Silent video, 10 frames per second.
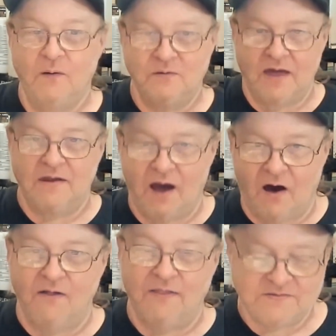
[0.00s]
and
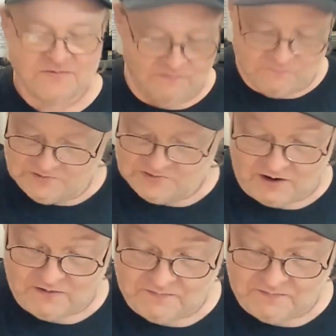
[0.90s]
all of that stuff will start